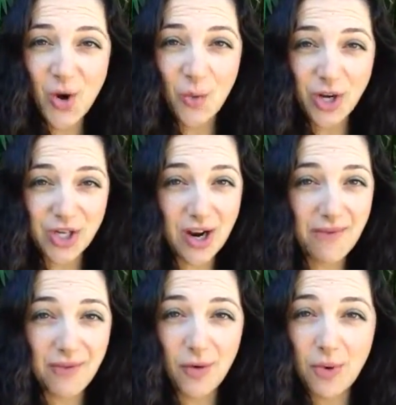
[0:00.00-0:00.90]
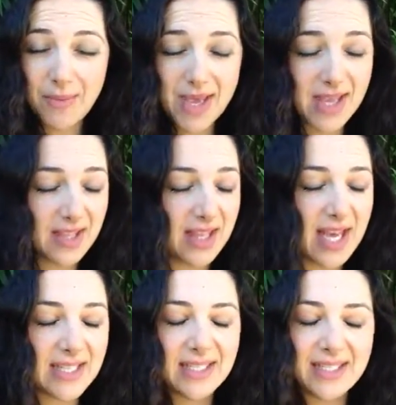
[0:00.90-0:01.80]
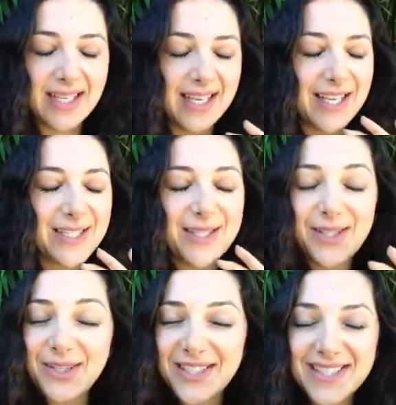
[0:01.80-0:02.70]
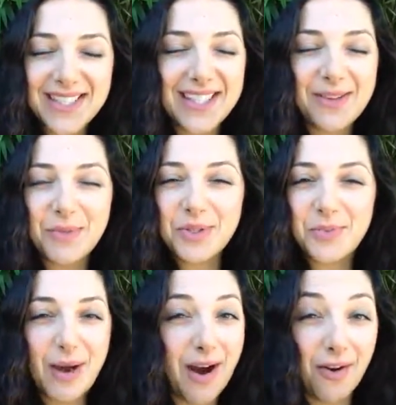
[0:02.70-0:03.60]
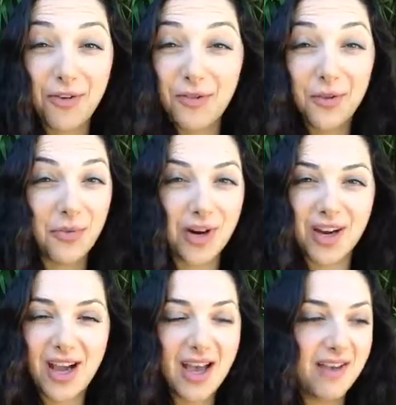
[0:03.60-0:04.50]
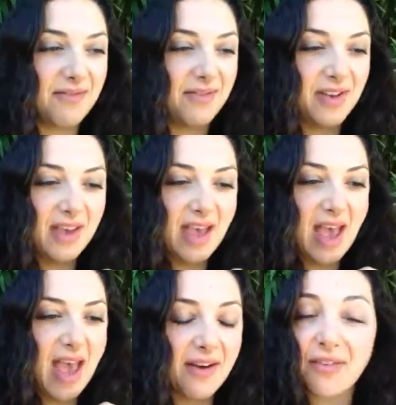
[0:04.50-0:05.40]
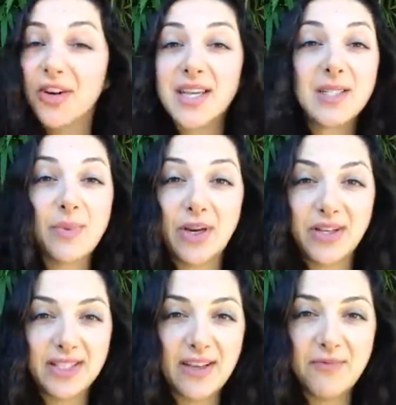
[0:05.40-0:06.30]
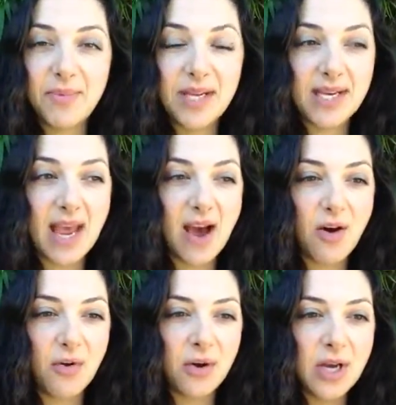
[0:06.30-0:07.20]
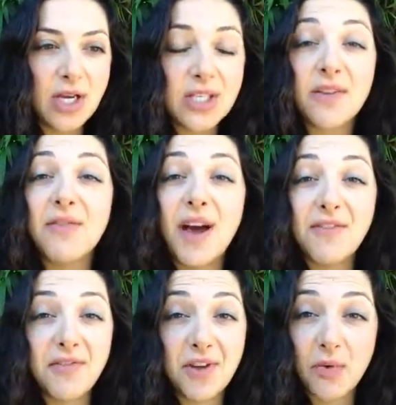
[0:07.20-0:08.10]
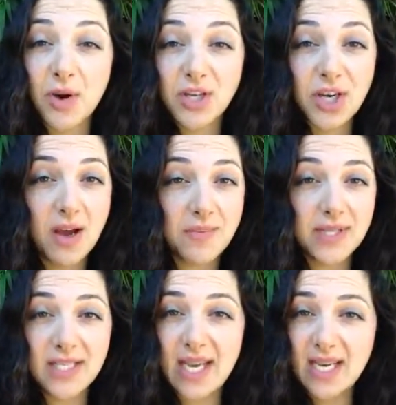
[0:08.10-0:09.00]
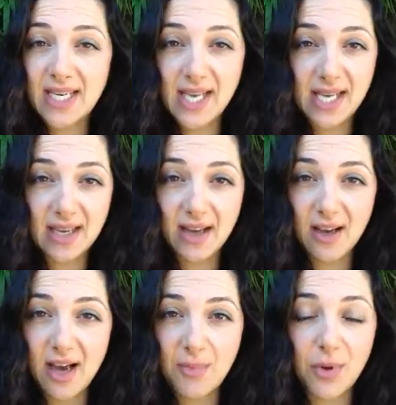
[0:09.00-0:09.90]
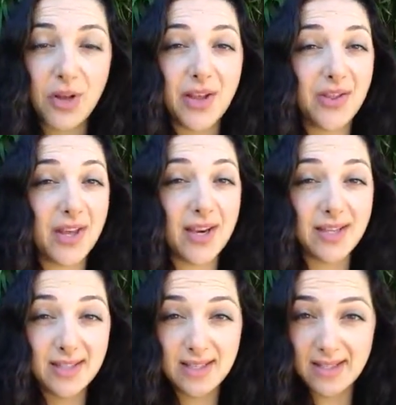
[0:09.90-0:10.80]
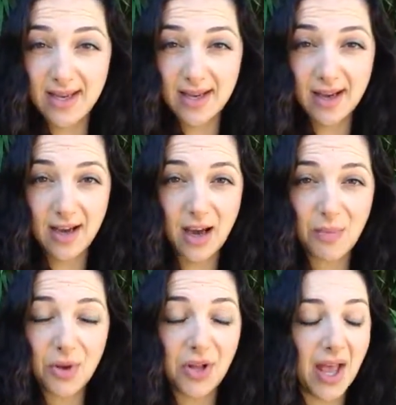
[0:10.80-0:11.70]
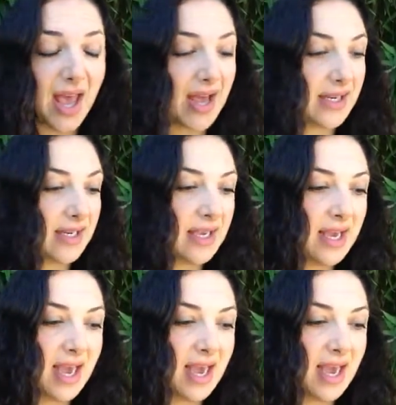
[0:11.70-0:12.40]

workshop for women that's like seriously the most powerful work I've ever experienced. I've been now to 5 of their workshops, attending a couple and then assisting a couple, and